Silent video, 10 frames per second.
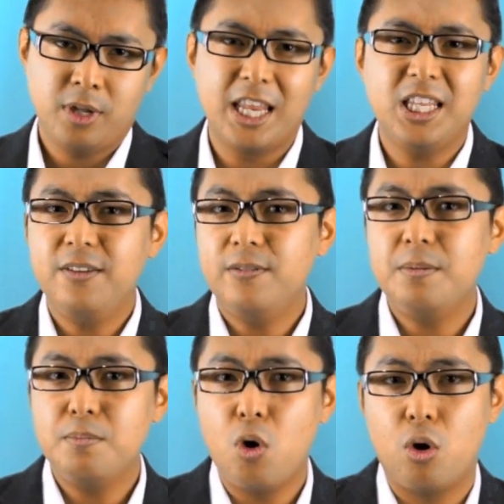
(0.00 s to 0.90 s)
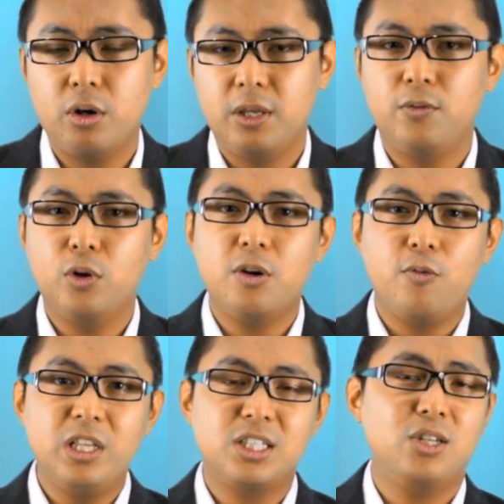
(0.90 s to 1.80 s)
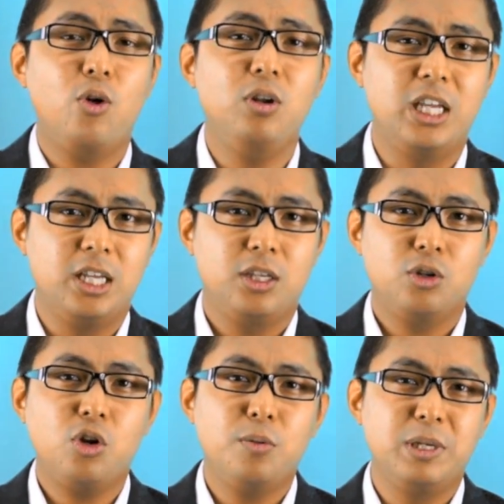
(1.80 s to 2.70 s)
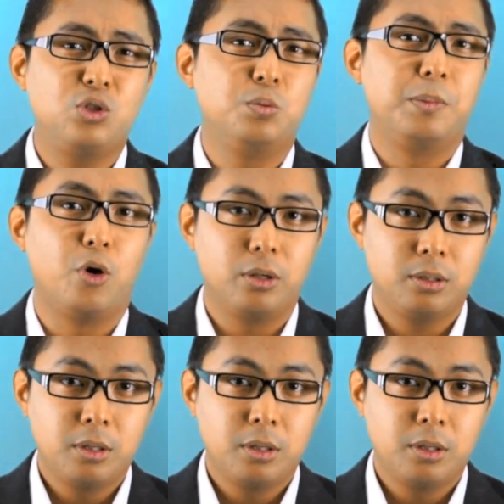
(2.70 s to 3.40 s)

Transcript: And even more, if you want to read slowly, you're going to be super bored.